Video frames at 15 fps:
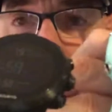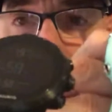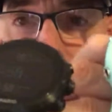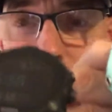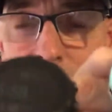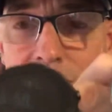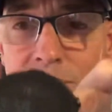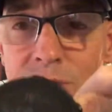
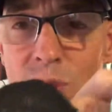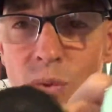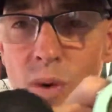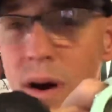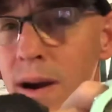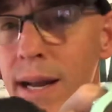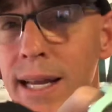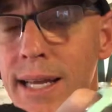If you're
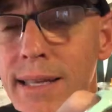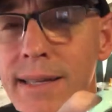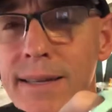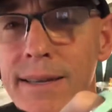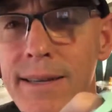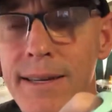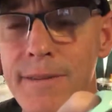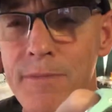wearing it
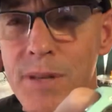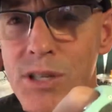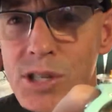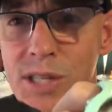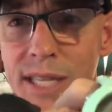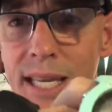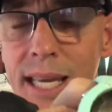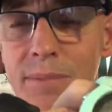
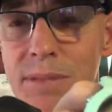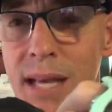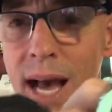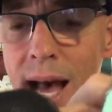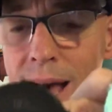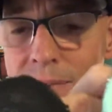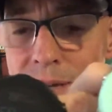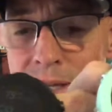just to keep
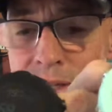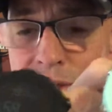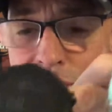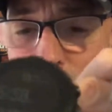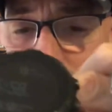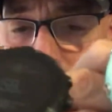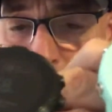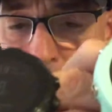time, it
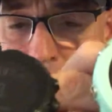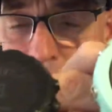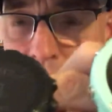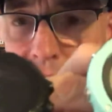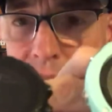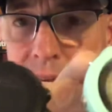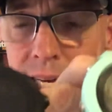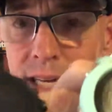
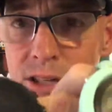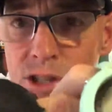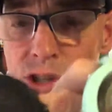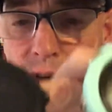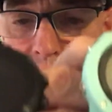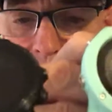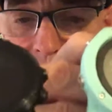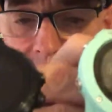stays
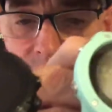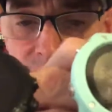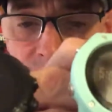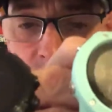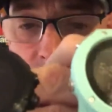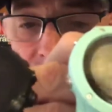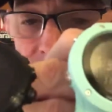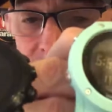juiced for
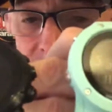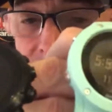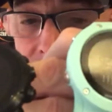14